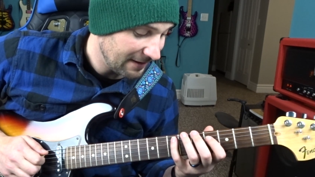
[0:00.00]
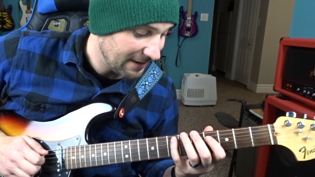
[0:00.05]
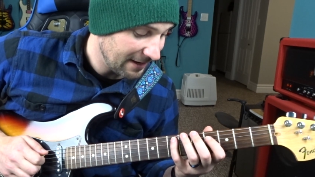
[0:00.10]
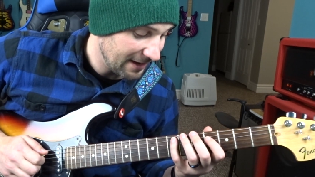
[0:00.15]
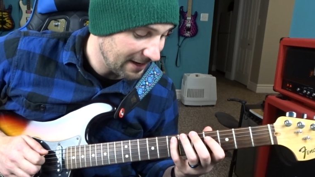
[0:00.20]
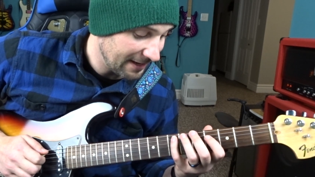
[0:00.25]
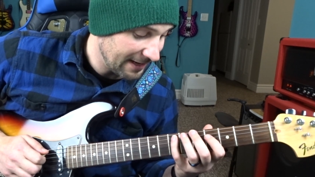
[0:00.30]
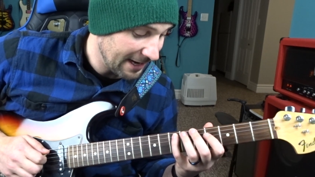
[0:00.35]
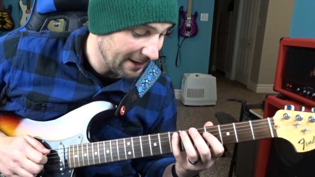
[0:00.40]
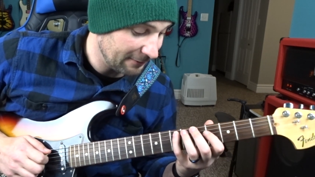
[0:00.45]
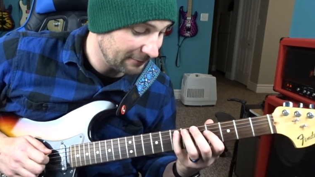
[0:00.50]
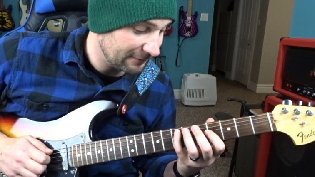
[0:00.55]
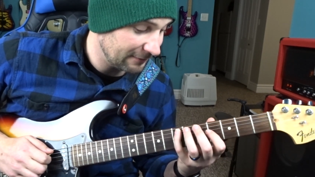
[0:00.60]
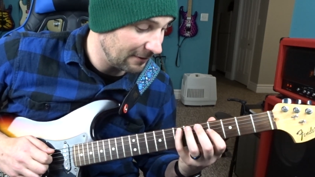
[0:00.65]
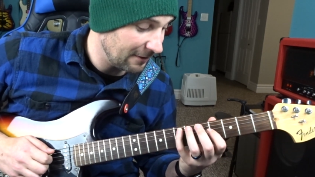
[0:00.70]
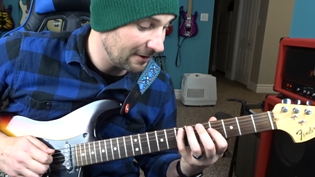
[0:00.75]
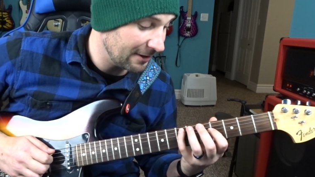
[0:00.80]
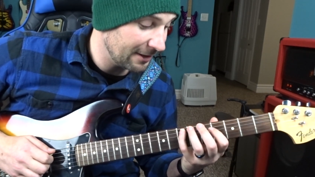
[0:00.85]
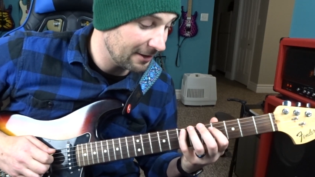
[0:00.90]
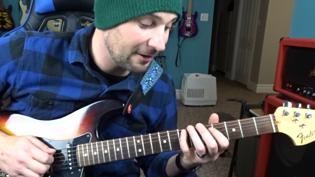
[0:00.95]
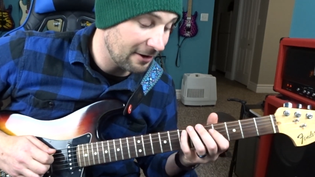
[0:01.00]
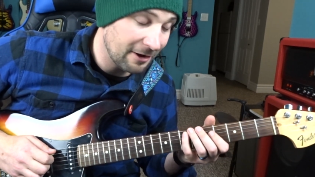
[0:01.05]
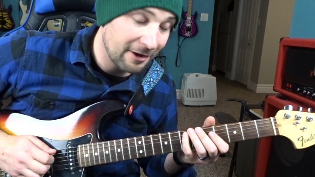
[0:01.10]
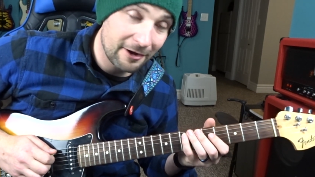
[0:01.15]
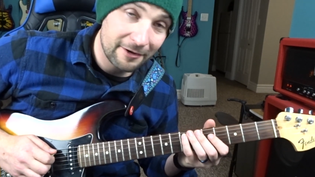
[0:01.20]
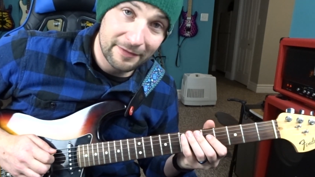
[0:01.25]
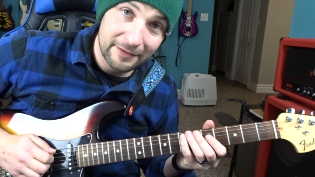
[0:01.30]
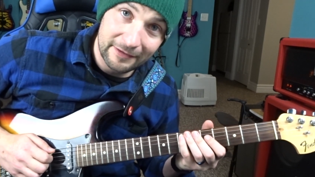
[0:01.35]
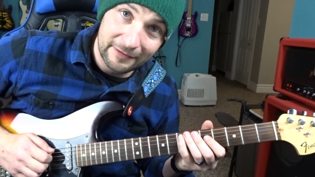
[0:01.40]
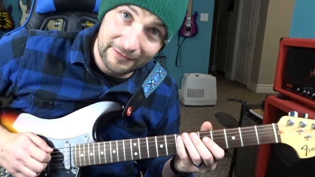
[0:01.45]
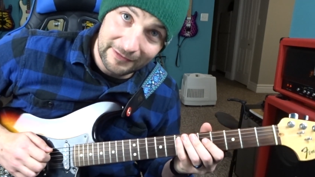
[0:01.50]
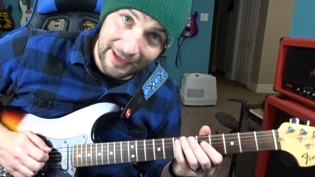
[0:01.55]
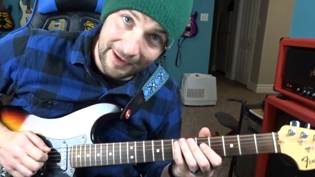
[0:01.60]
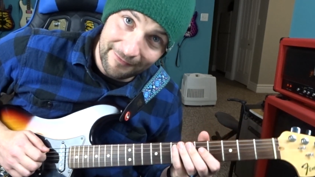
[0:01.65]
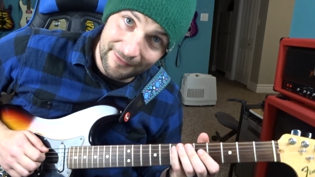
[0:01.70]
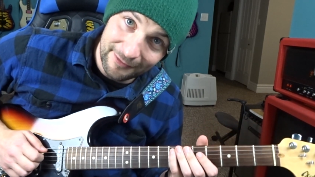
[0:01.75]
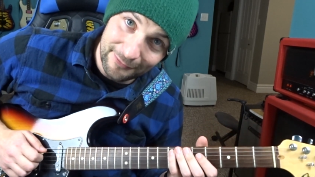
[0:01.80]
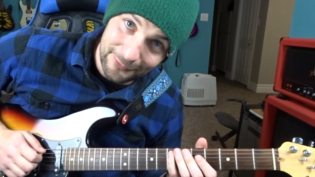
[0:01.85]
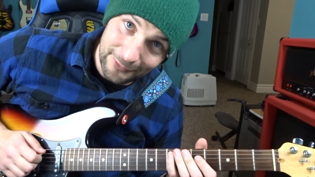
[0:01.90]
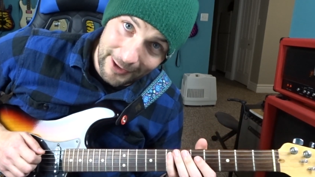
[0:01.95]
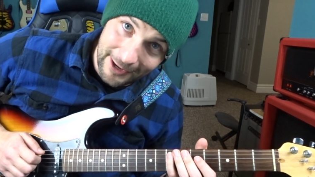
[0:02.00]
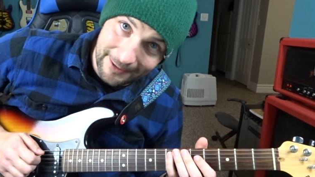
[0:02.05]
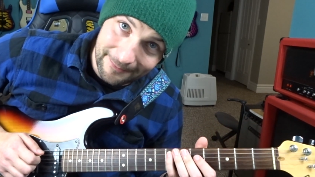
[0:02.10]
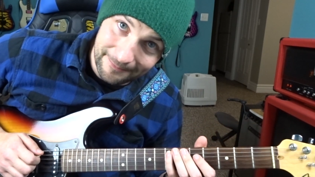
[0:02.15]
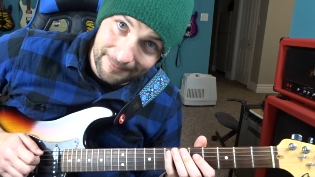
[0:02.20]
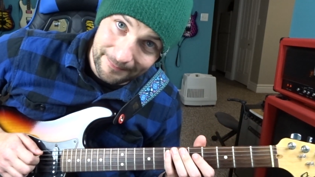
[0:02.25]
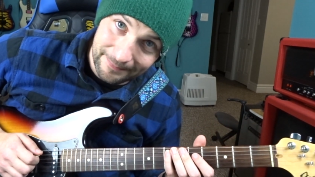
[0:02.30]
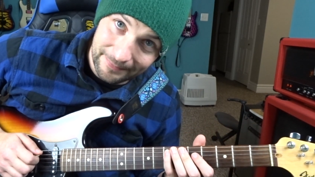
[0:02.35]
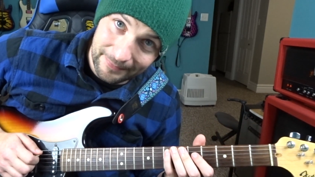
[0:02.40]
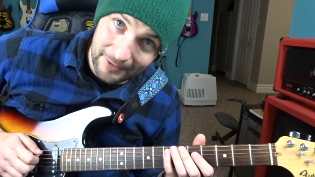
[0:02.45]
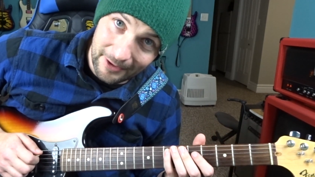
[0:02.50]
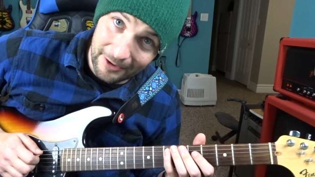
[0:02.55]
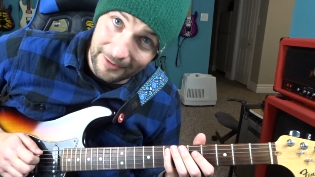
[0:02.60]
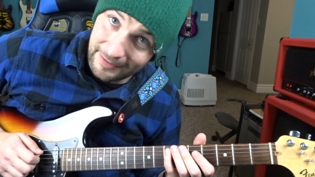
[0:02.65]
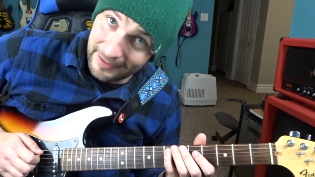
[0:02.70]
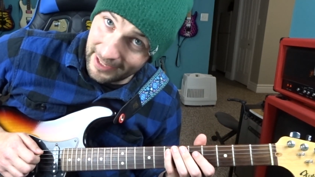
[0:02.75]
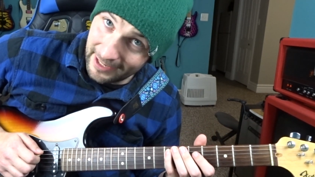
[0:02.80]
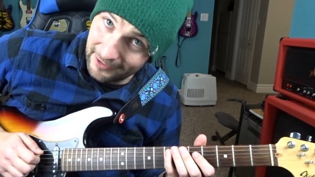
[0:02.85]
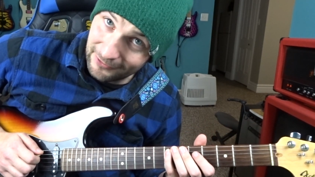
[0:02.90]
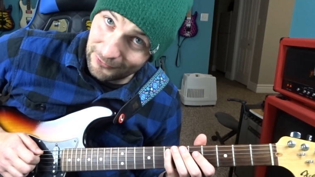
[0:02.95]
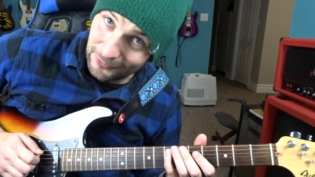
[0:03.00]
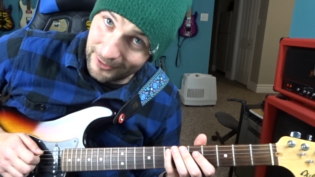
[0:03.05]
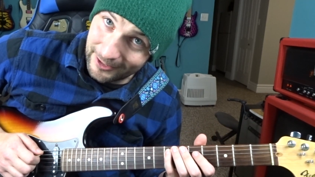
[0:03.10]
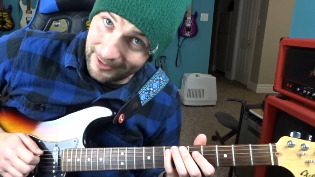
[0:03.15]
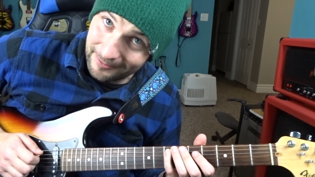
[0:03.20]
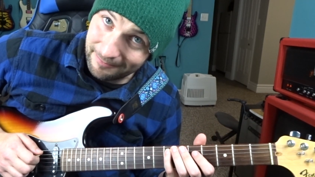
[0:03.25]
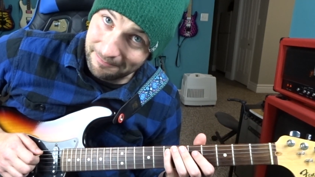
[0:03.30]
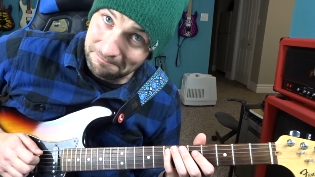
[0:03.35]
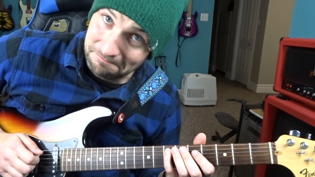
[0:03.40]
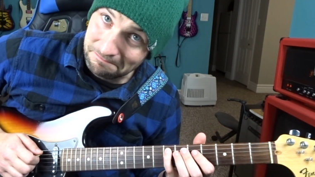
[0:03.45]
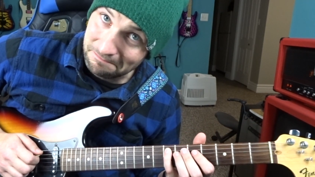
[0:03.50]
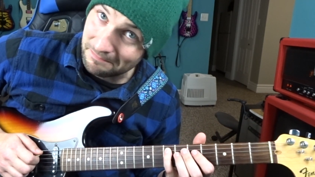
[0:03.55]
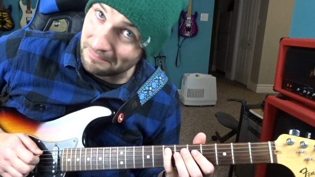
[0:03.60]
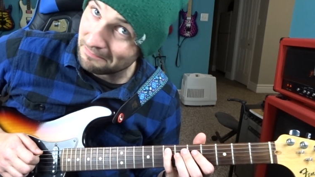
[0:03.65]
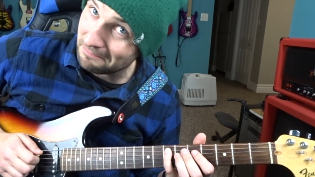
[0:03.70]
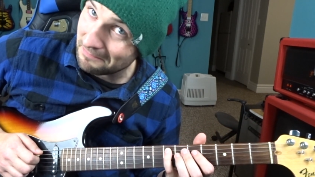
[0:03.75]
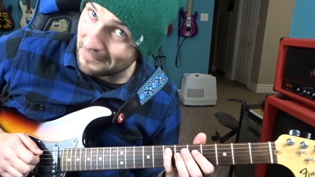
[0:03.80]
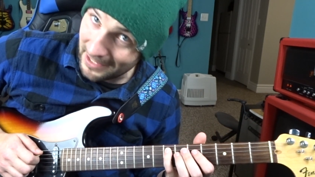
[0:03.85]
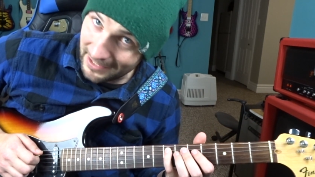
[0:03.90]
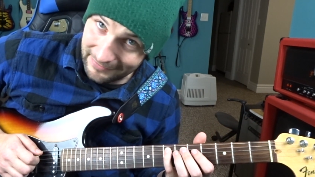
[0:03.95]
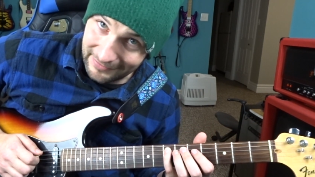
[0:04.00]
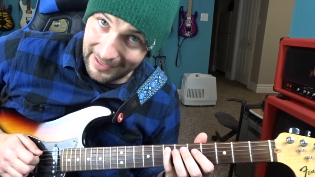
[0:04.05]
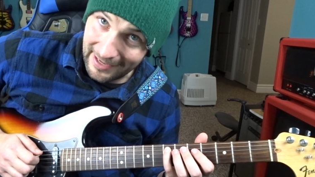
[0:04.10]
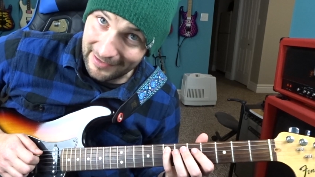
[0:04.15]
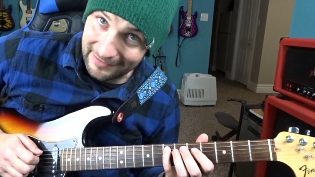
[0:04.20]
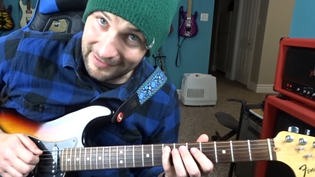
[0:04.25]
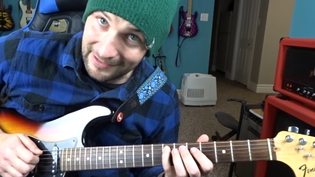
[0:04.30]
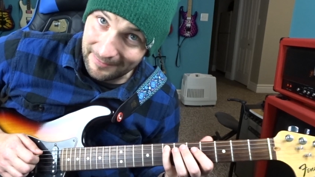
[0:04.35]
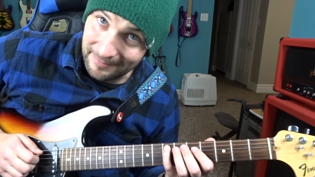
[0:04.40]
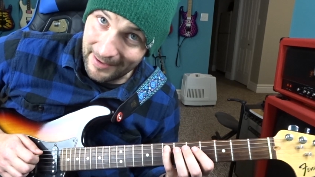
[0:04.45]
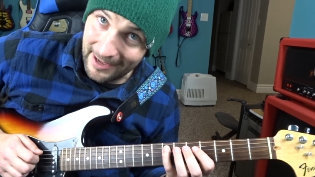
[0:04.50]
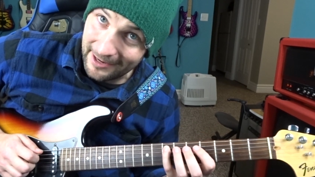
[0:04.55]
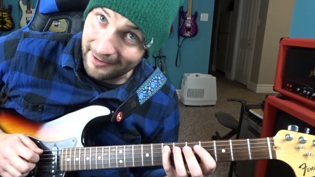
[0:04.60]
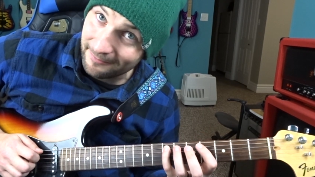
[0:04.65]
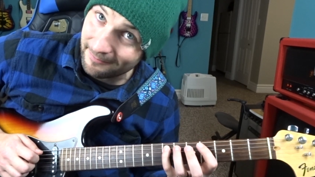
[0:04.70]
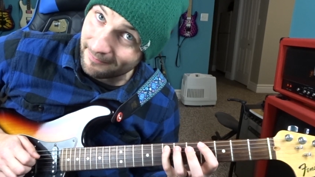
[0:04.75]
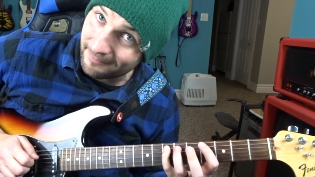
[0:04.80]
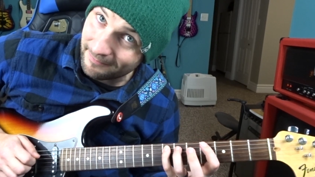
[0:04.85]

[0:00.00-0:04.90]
and now starting on the 7th fret on the A string, exact same pattern.